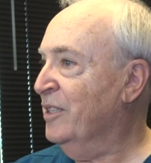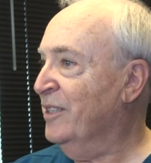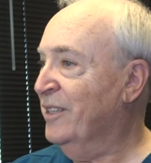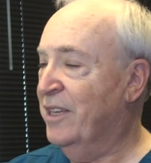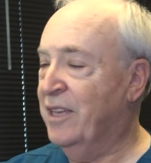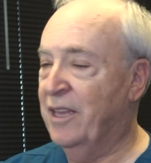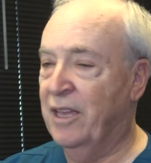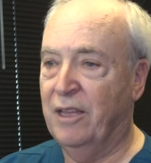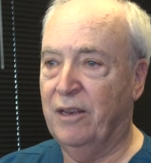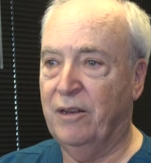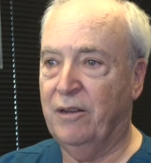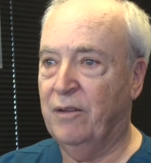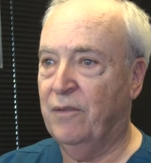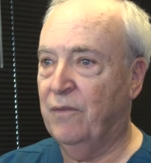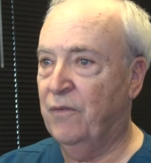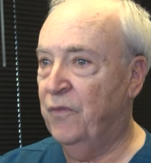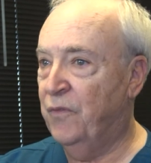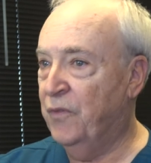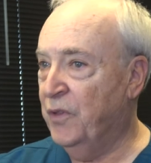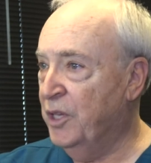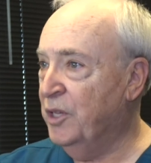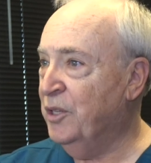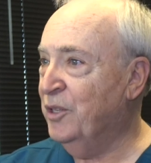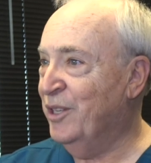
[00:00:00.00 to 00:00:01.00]
you can't
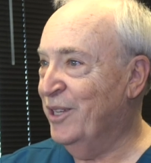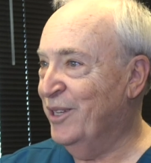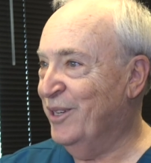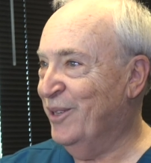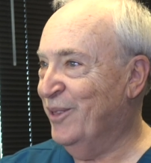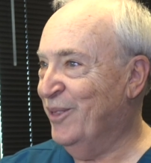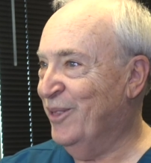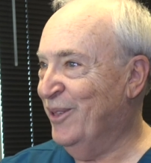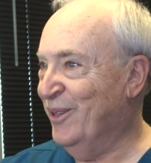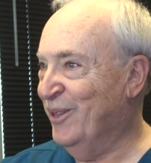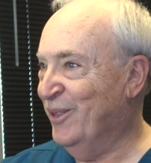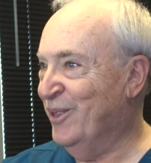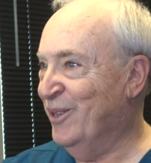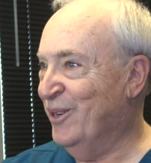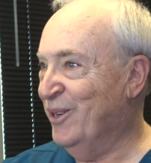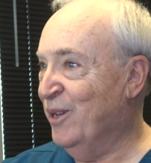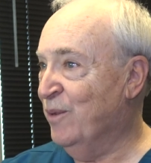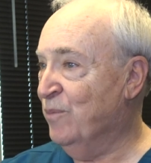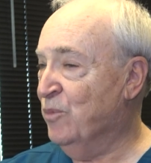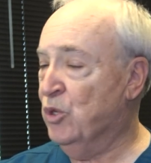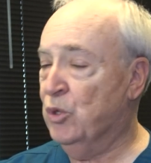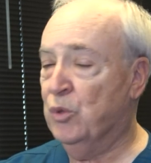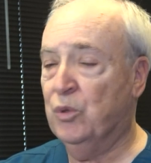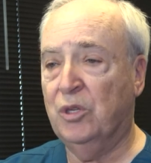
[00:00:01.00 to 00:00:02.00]
feel anything that
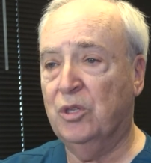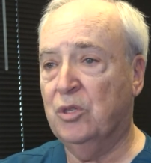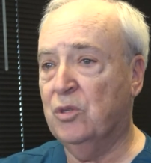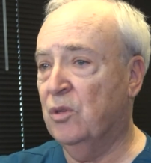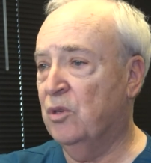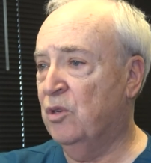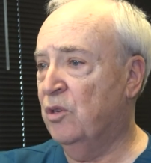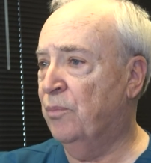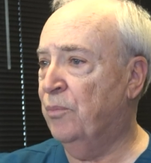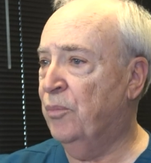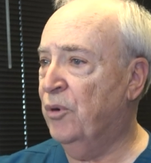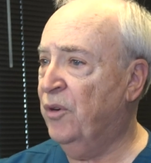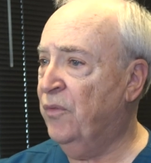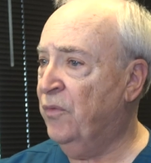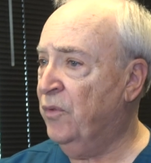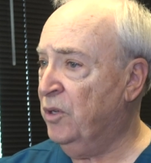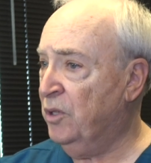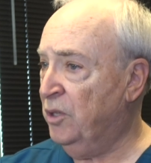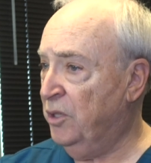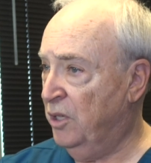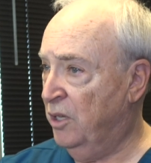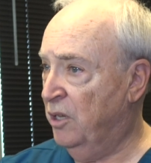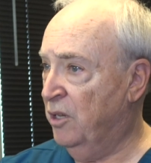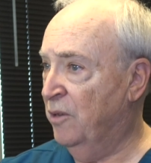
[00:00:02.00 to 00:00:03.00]
I'm doing, so you're
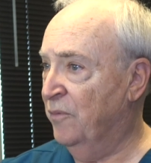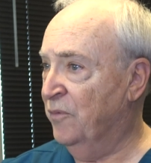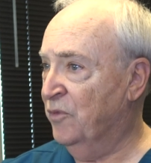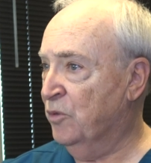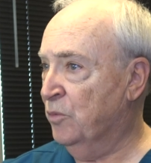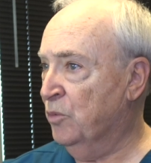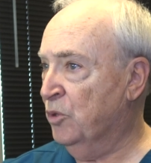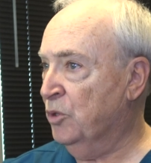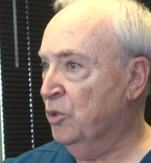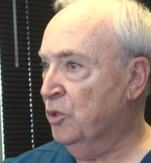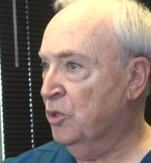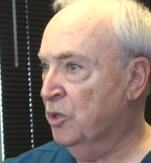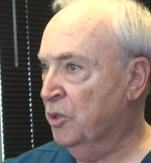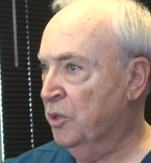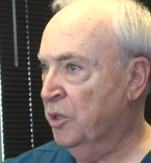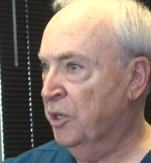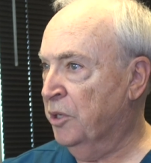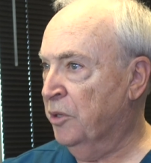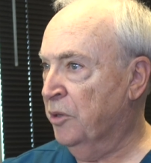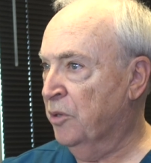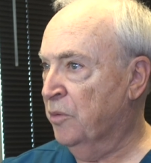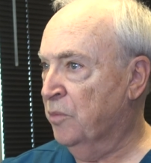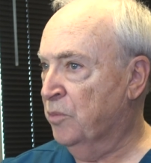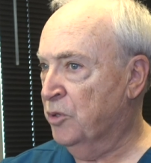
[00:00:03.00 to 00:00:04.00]
perfectly comfortable
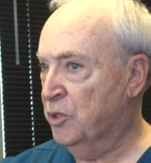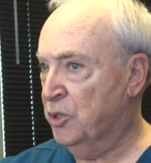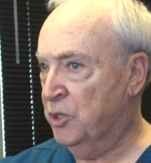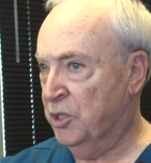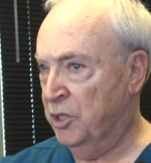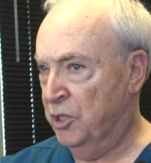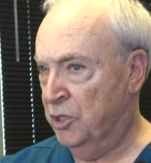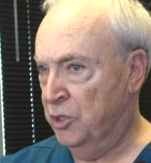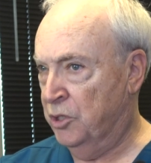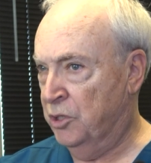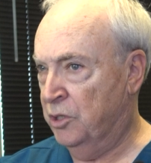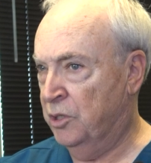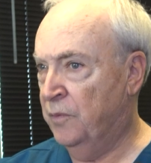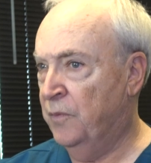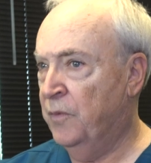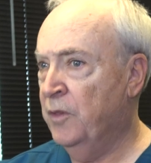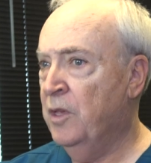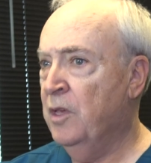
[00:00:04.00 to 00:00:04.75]
during the procedure.